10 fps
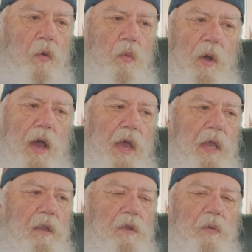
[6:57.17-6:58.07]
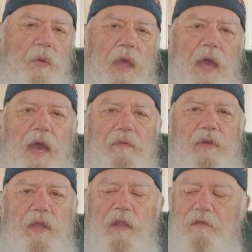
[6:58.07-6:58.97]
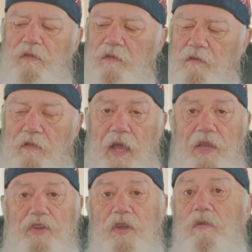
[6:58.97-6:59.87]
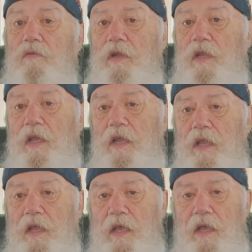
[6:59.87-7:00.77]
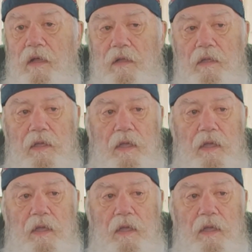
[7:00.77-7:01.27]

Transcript: Why do we have innocents like children getting killed?